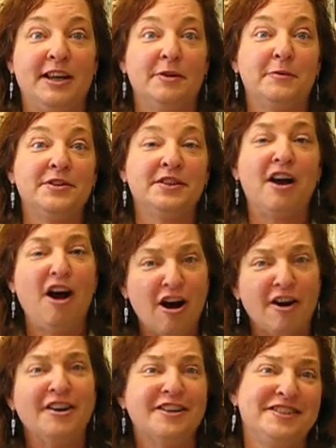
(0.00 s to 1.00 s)
and it was the
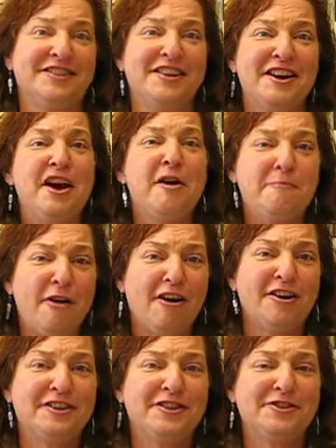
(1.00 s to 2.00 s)
hardest
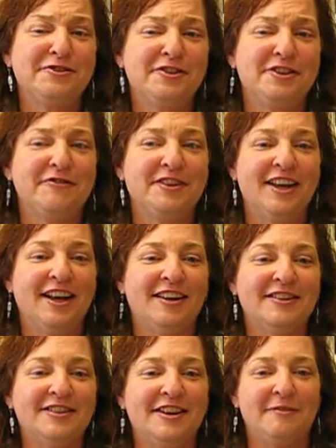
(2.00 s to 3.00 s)
part to sort of
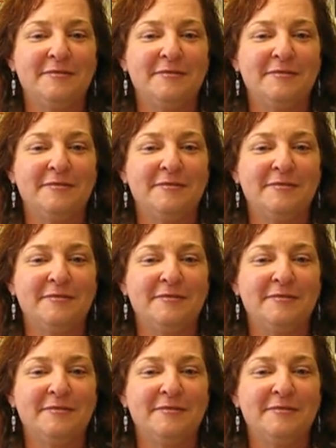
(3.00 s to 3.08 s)
get